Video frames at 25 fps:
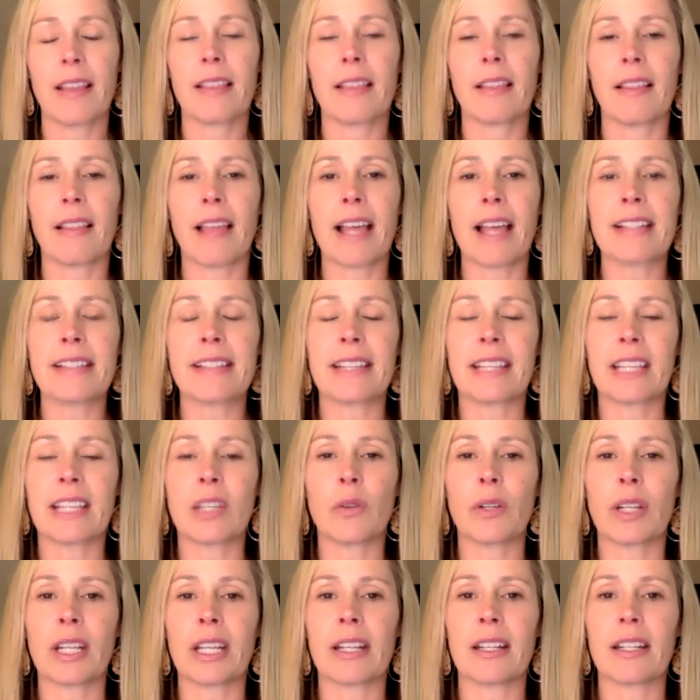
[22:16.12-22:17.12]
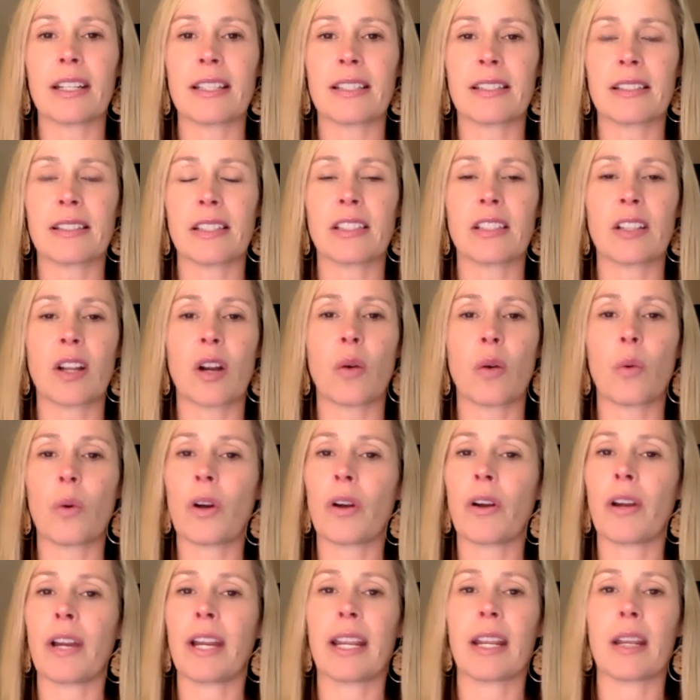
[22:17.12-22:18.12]
The last thing you need is to start
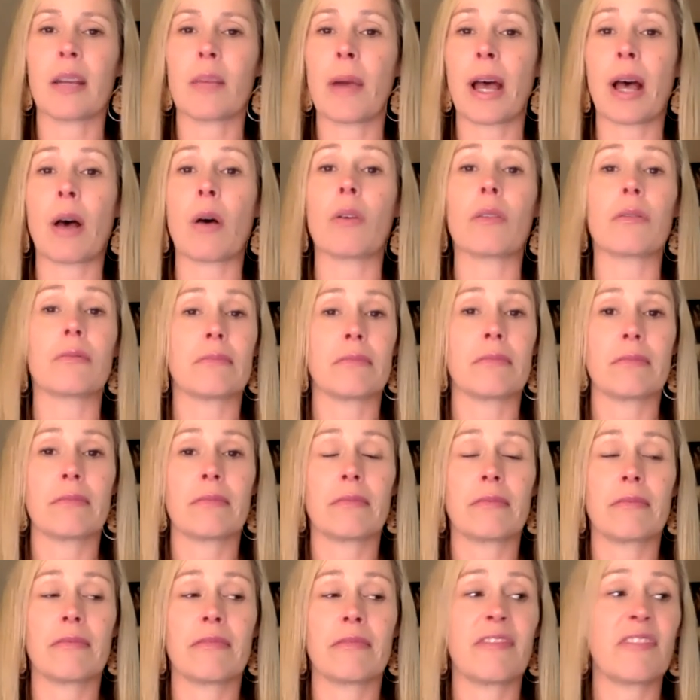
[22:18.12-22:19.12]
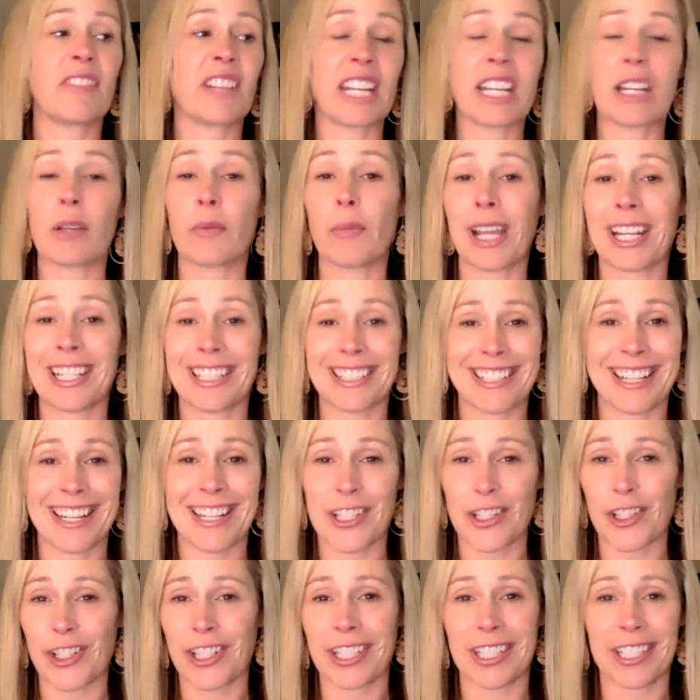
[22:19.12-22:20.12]
worrying about fitting
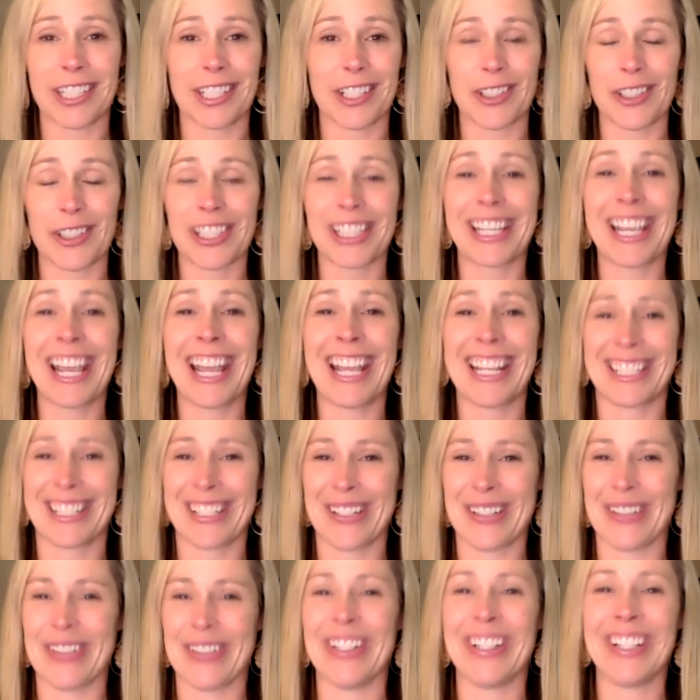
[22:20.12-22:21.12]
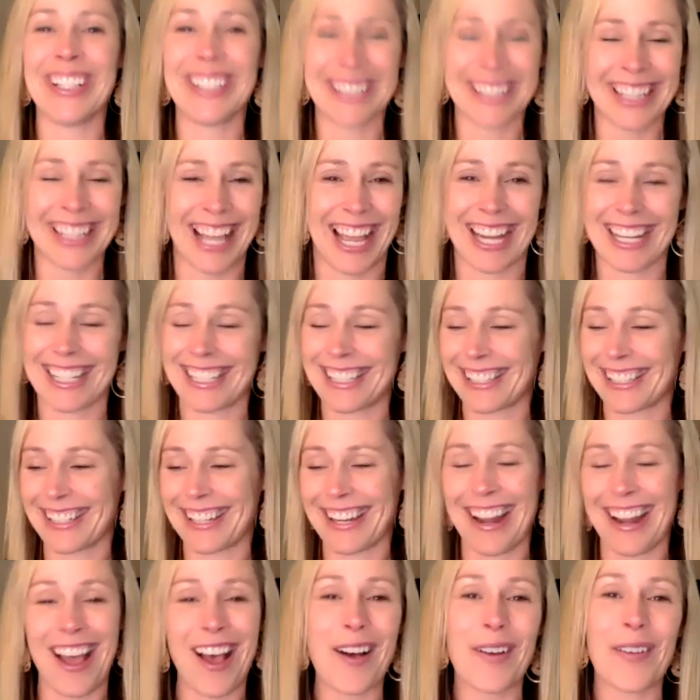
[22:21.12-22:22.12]
meditation into your schedule. That is
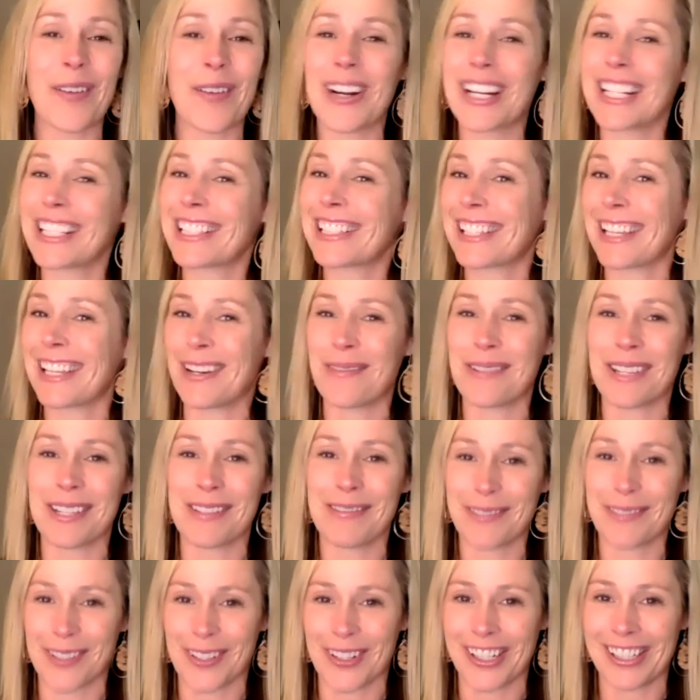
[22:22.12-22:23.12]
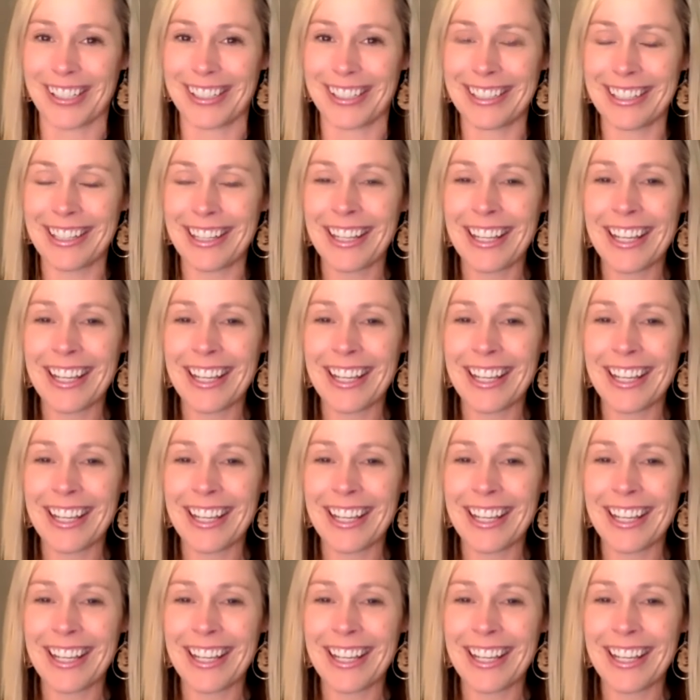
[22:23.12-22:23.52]
not what it's going to be for.